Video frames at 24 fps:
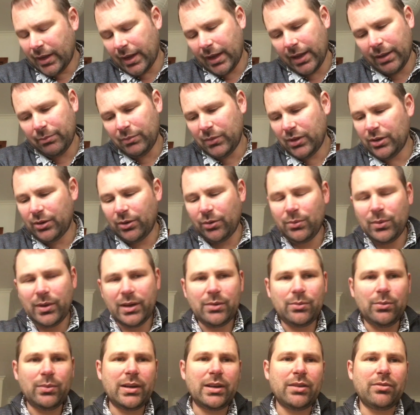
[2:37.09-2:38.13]
You know,
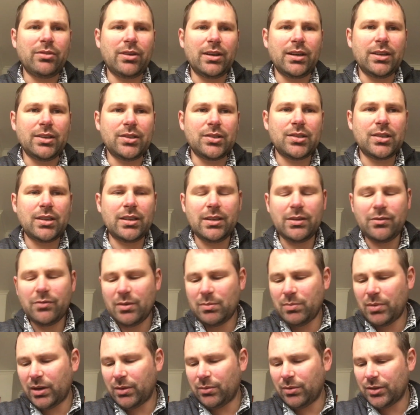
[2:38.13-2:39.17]
whatever it is,
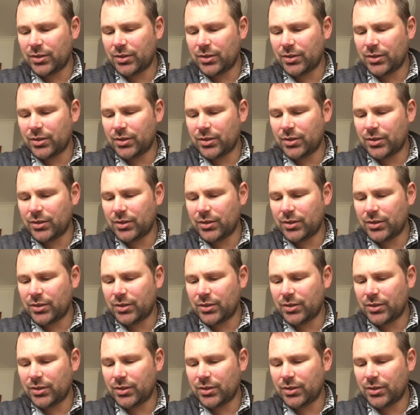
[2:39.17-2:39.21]
everybody